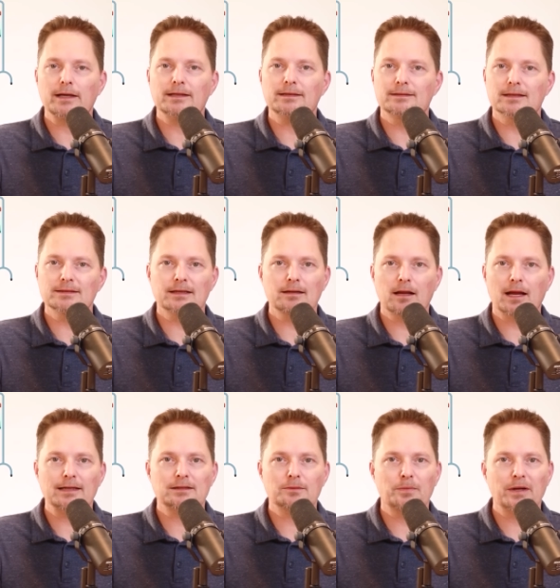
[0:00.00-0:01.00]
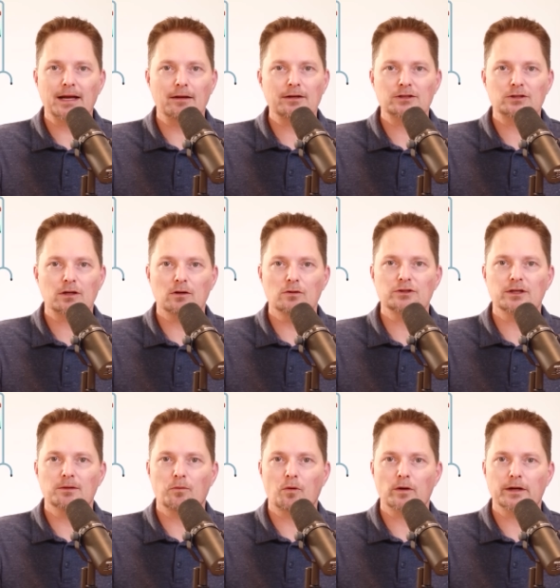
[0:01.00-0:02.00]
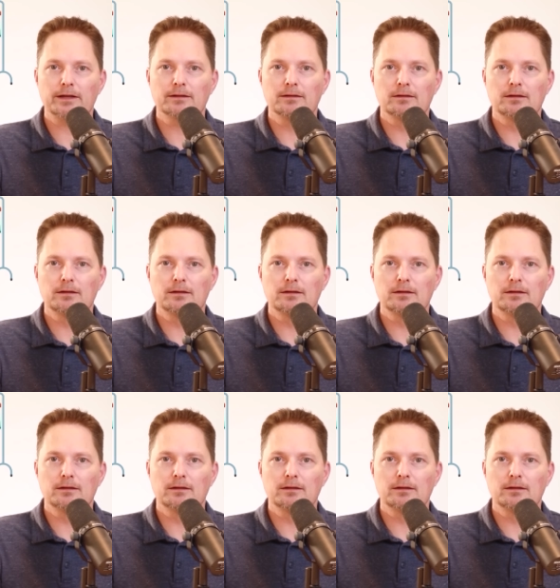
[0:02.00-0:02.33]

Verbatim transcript: He doesn't like to pick out his clothes in the morning.